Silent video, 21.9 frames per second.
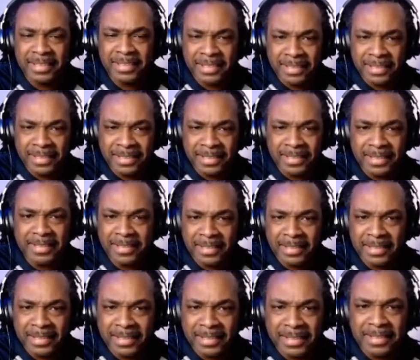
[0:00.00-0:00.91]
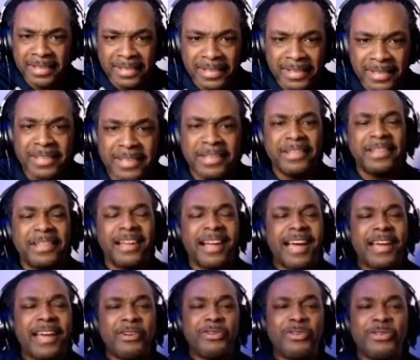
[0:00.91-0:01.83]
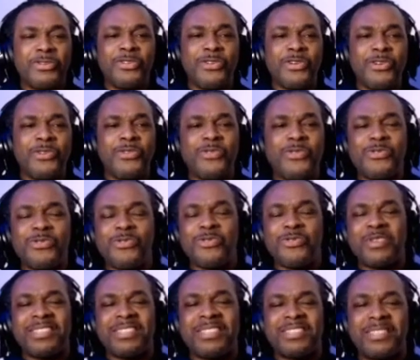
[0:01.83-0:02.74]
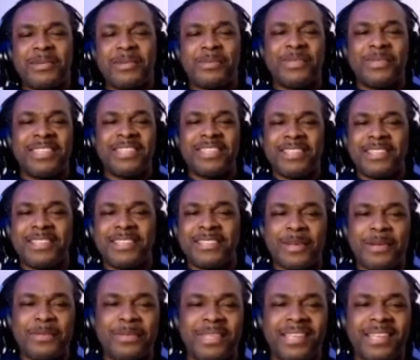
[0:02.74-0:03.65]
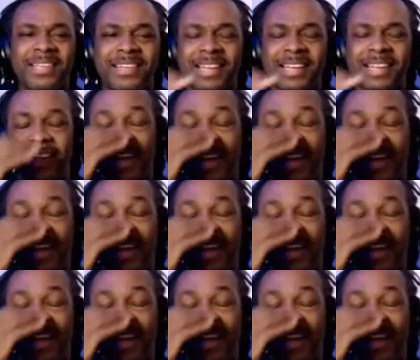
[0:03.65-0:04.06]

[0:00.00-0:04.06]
Ya tu sab. I don't know, something, something like I'm